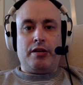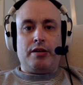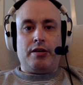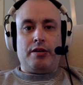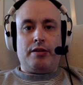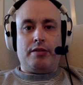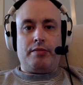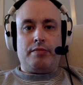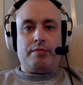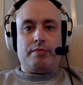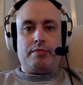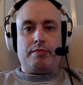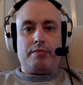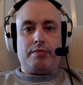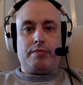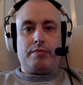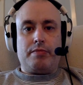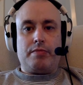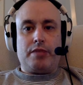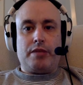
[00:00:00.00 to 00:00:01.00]

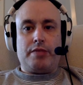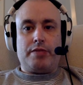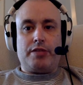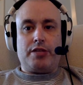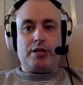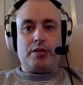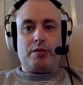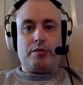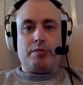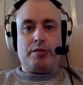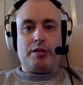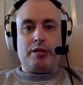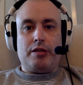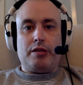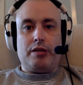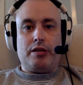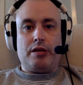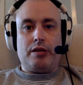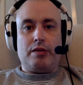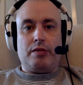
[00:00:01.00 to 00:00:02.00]
Have a chat with
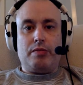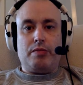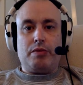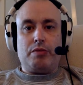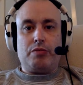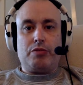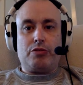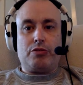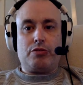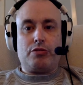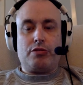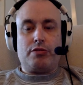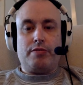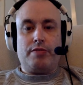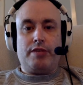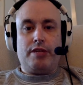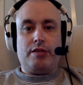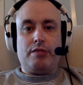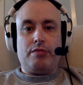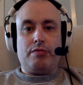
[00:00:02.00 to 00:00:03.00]
me and we will sort
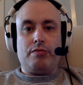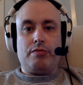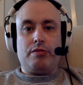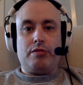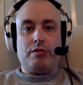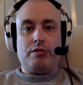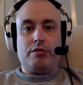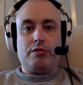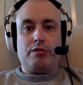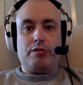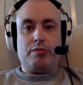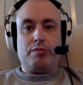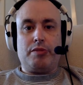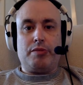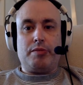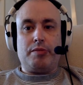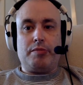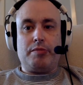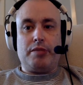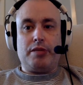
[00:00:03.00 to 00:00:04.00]
something out. There is no
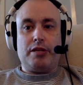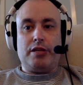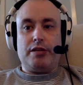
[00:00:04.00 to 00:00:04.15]
problem.